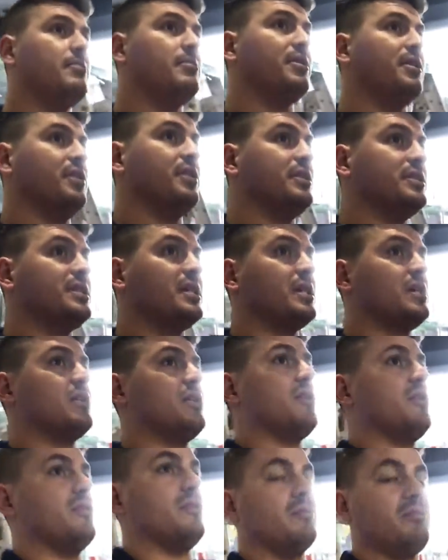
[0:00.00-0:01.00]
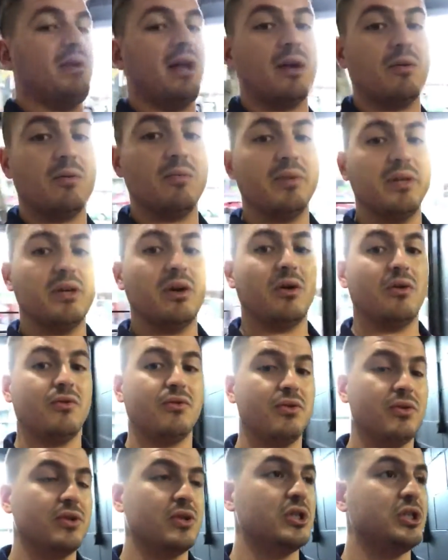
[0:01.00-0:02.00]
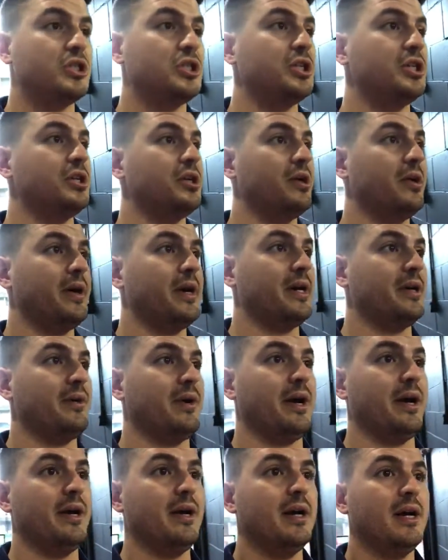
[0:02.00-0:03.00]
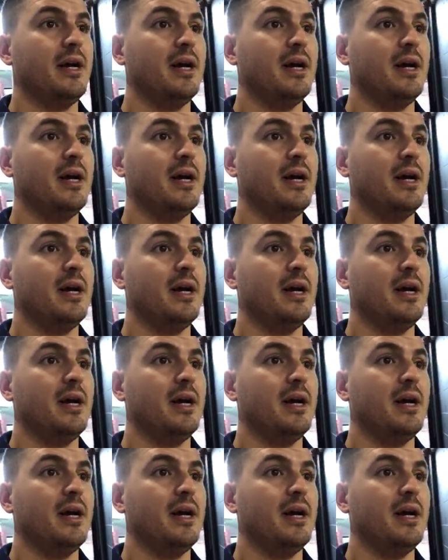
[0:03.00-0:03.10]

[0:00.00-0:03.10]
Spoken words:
but then the second coat of the black will be going through the studio anyway.